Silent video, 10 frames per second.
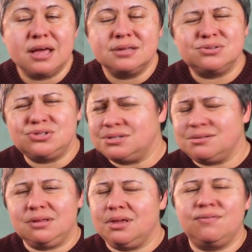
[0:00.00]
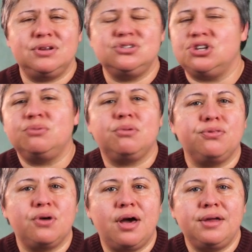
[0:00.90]
So just give it general
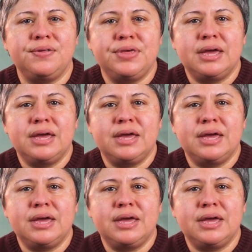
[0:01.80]
thought.